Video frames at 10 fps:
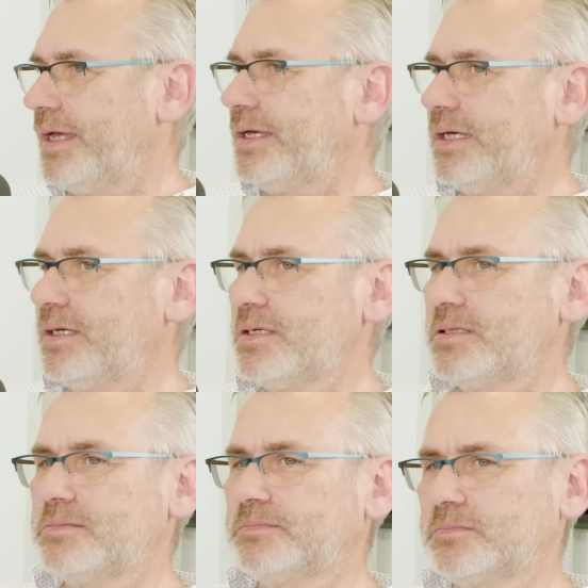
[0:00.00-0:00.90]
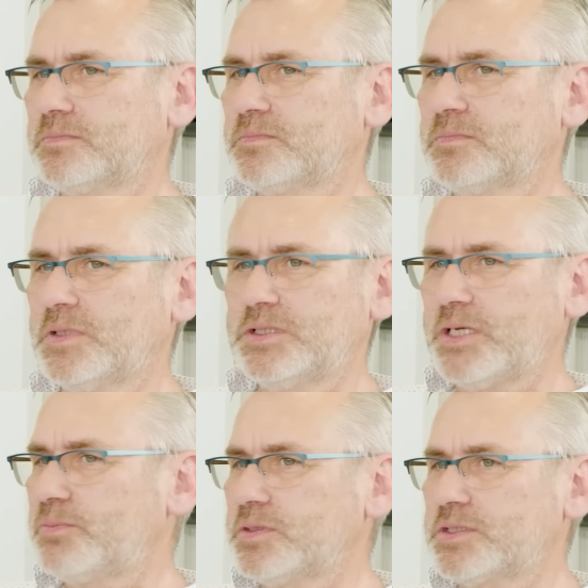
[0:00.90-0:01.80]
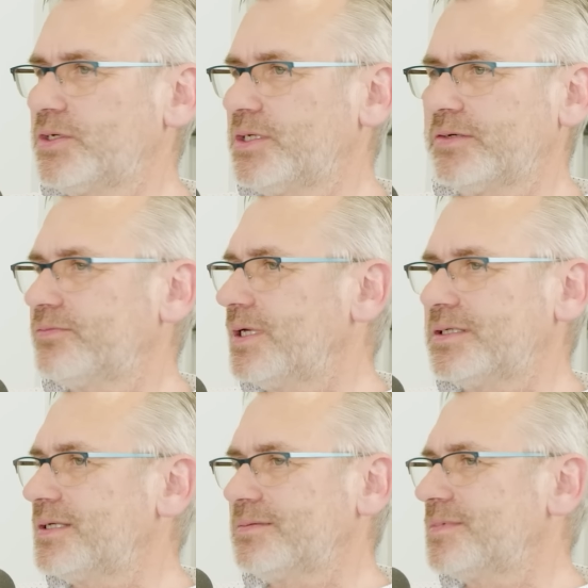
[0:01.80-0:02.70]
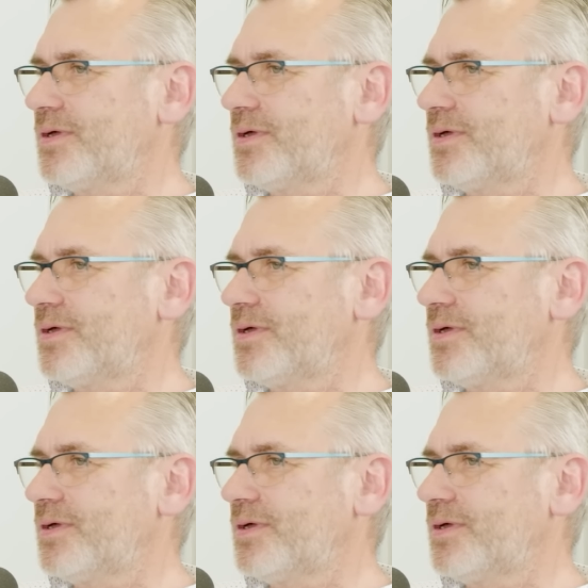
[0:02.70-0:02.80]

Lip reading: Gen 1's good enough. I don't know.